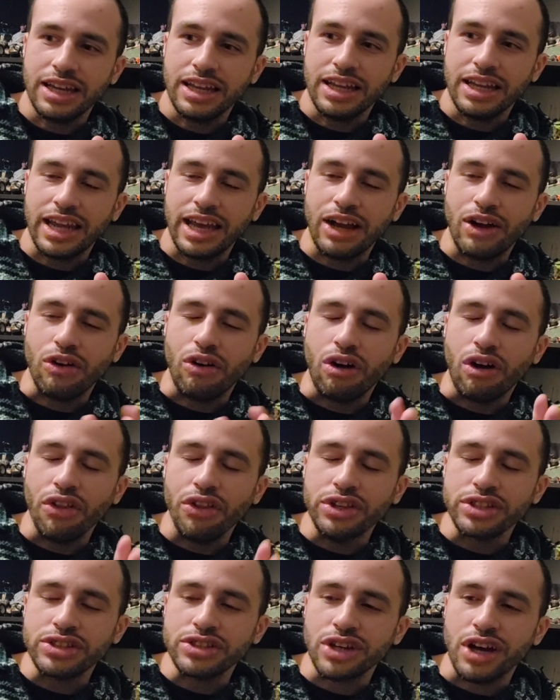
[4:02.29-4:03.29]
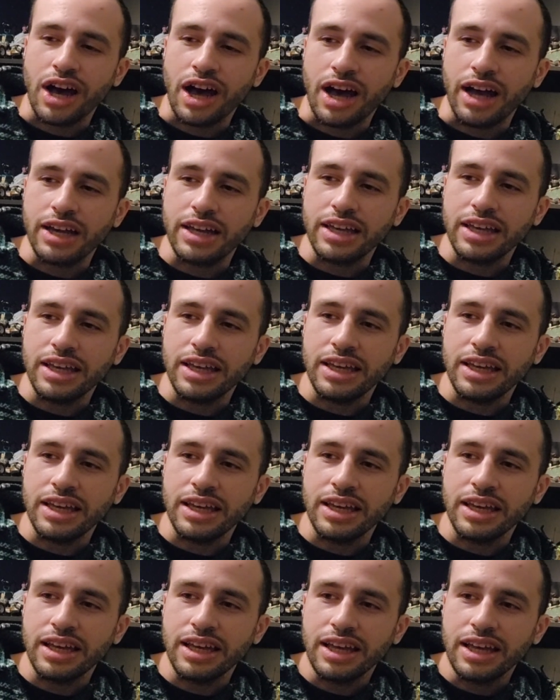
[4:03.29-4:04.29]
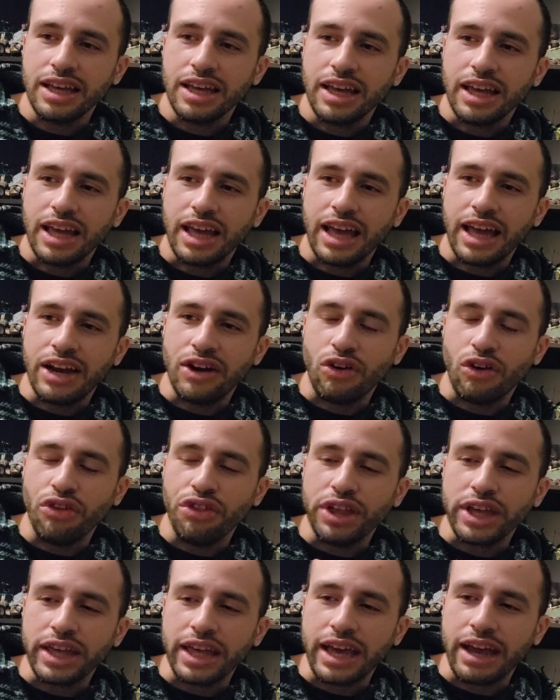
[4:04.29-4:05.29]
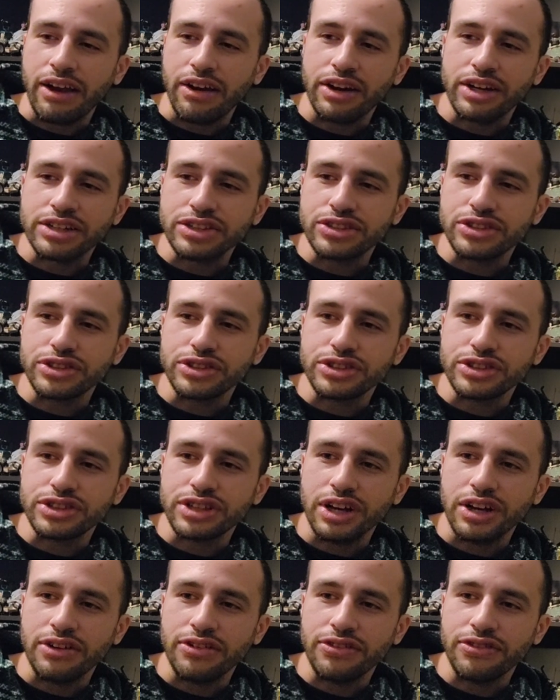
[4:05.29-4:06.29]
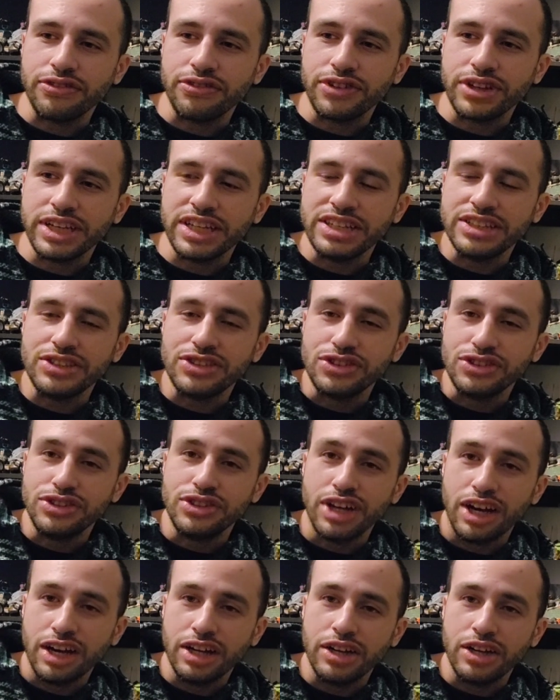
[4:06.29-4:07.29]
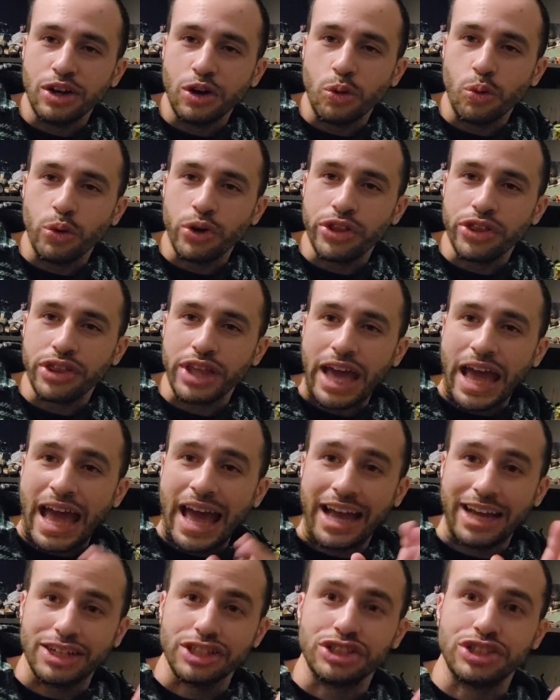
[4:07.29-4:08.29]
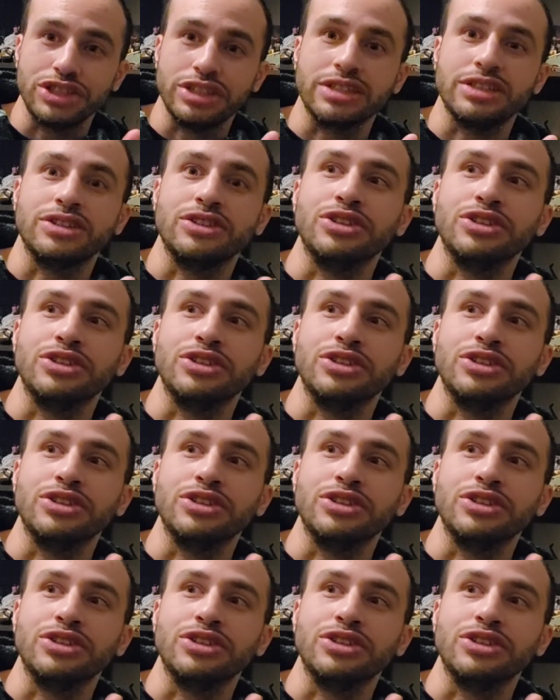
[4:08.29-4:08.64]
Like, all the talking and all the character stuff is done with action.